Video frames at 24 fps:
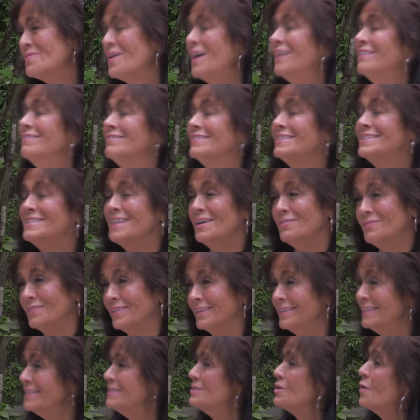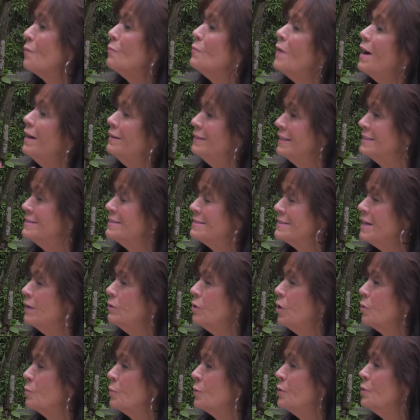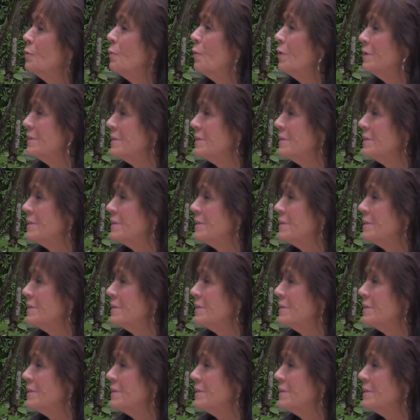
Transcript: uh, definitely. So, Alexis, how long were you on